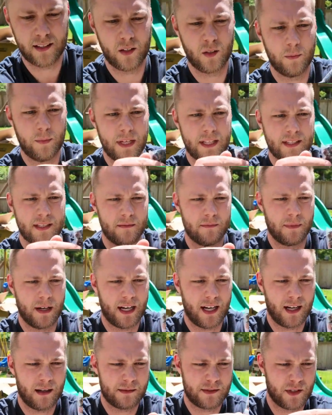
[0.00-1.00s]
little bits and
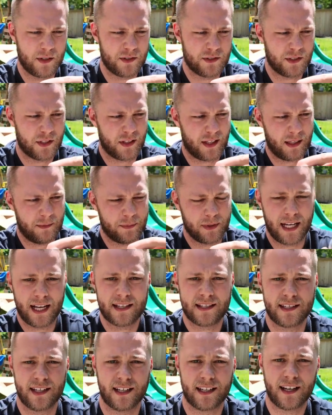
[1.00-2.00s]
bobs. Those look like
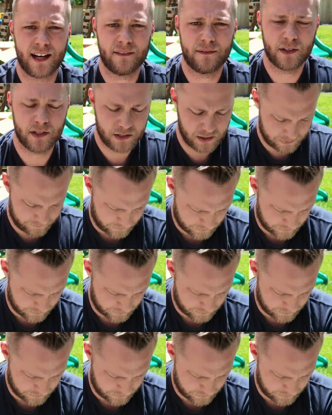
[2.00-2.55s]
plastic covers